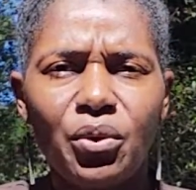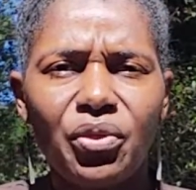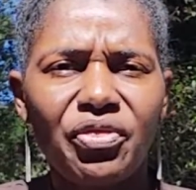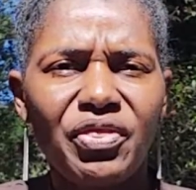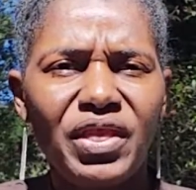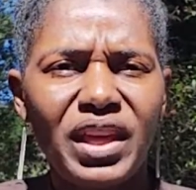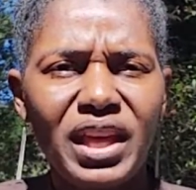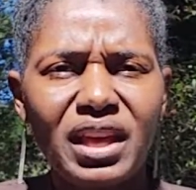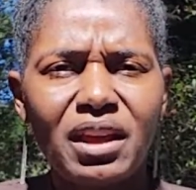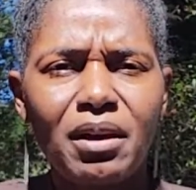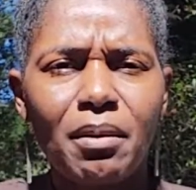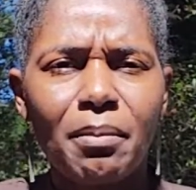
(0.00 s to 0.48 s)

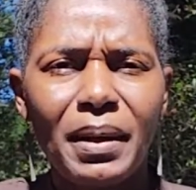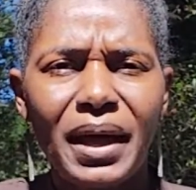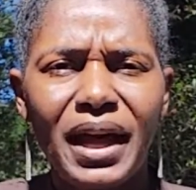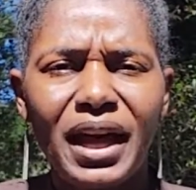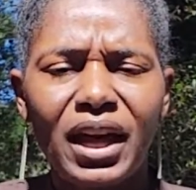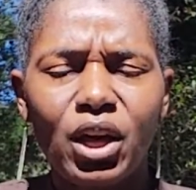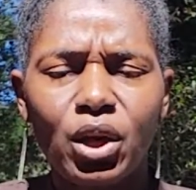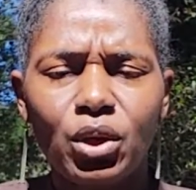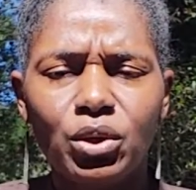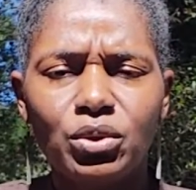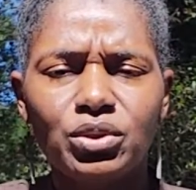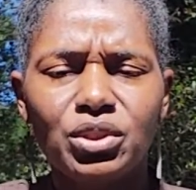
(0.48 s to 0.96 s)
Think
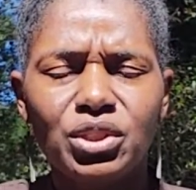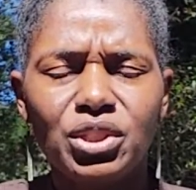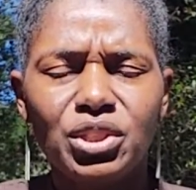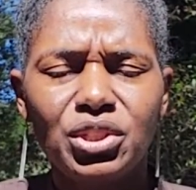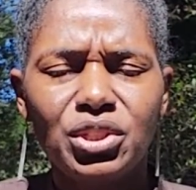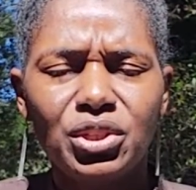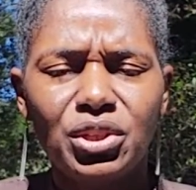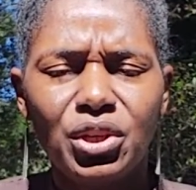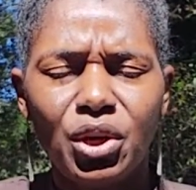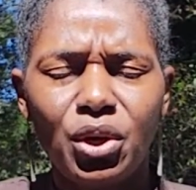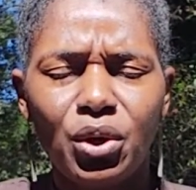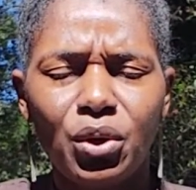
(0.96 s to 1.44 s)
about
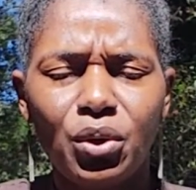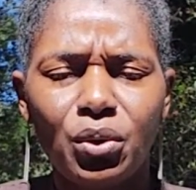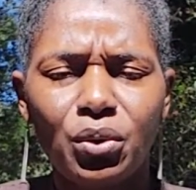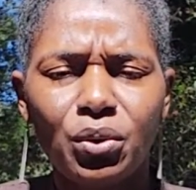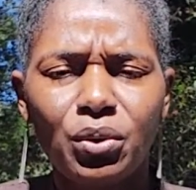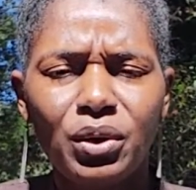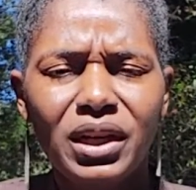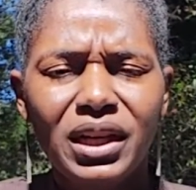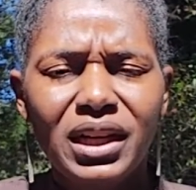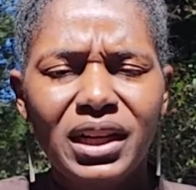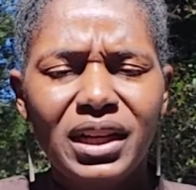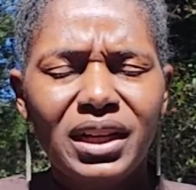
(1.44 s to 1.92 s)

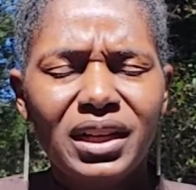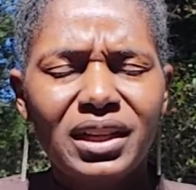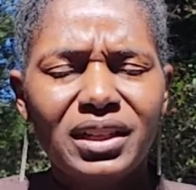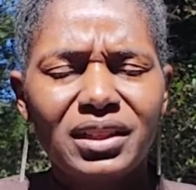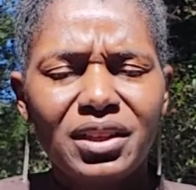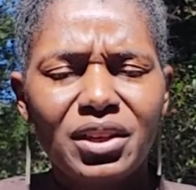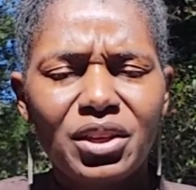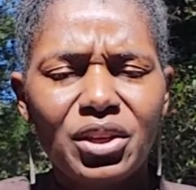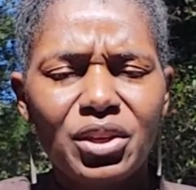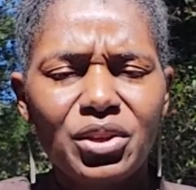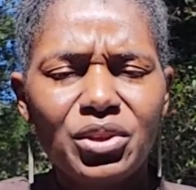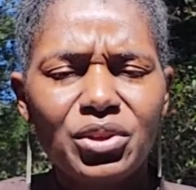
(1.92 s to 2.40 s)

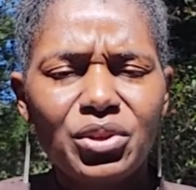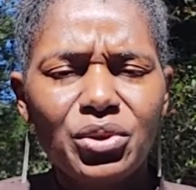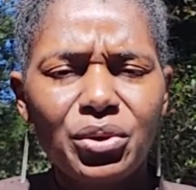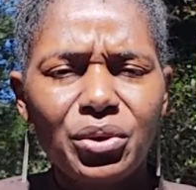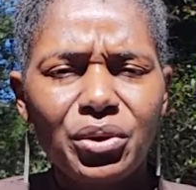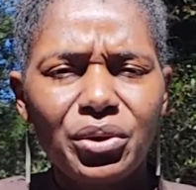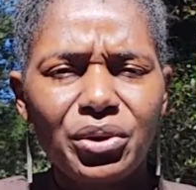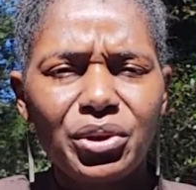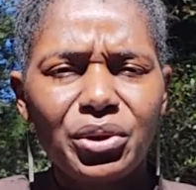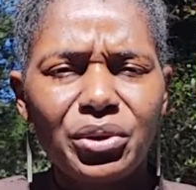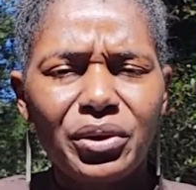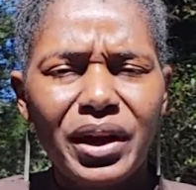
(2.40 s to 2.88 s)

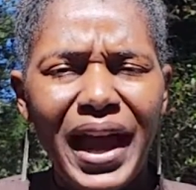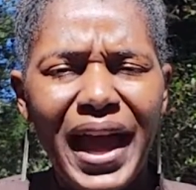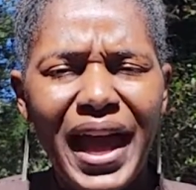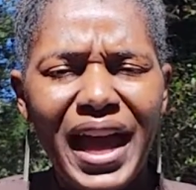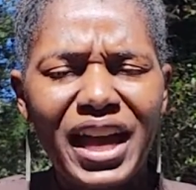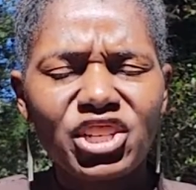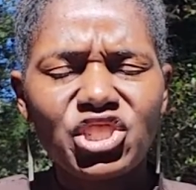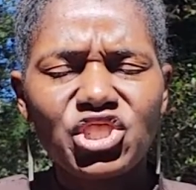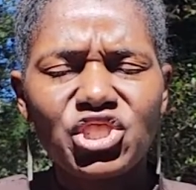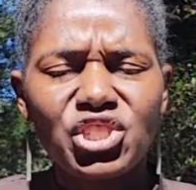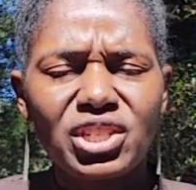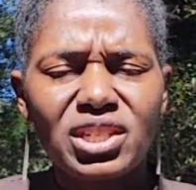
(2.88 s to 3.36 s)
your
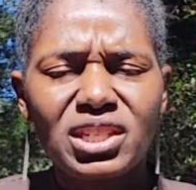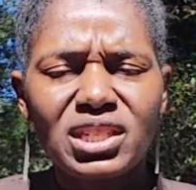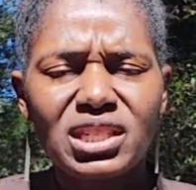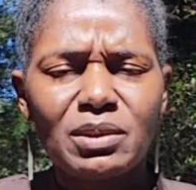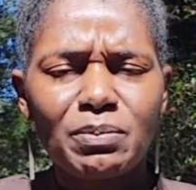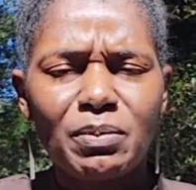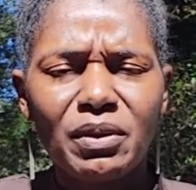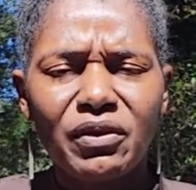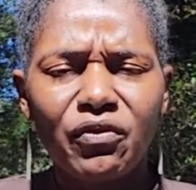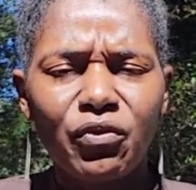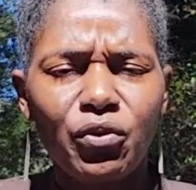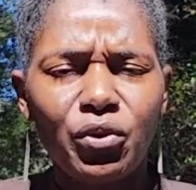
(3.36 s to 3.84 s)
actions
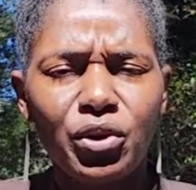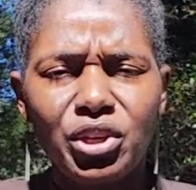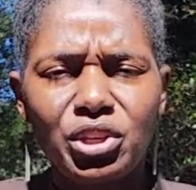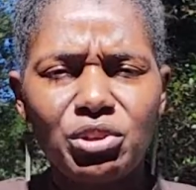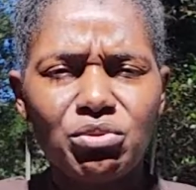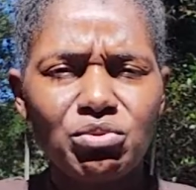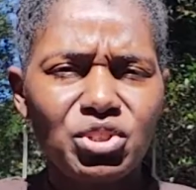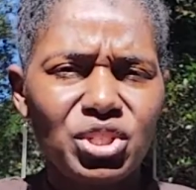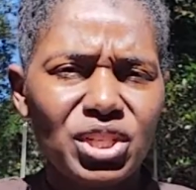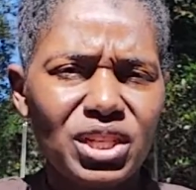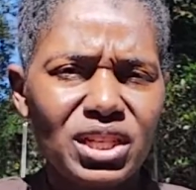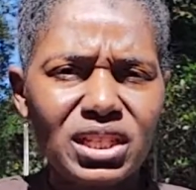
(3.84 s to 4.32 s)
before
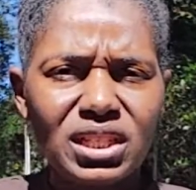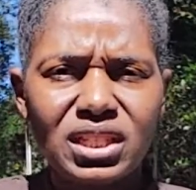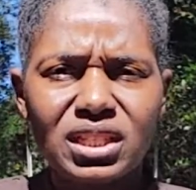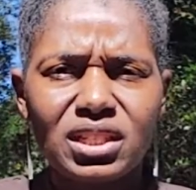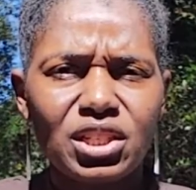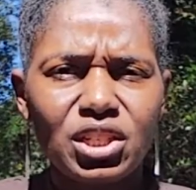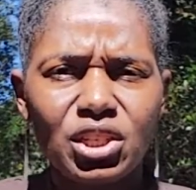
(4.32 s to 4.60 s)
you just